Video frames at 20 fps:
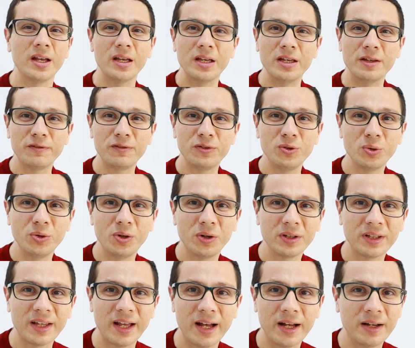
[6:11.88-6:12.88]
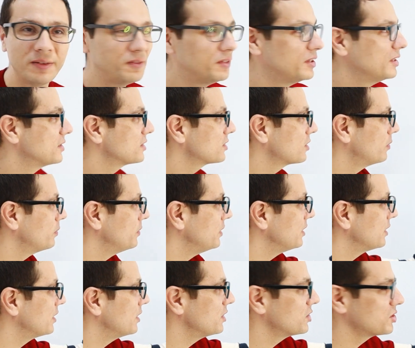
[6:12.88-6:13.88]
If you don't have this
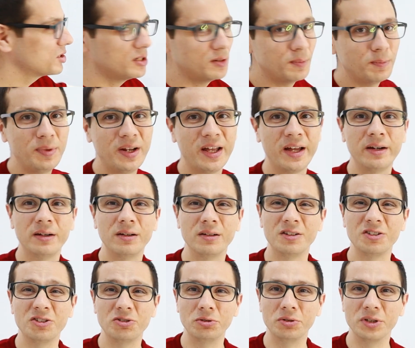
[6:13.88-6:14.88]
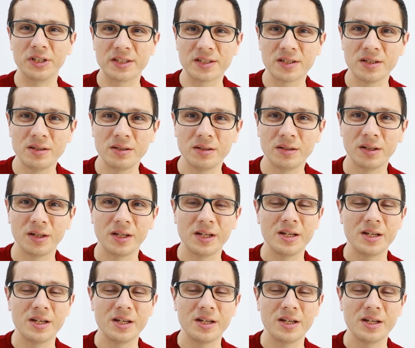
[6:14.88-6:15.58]
communication plan written,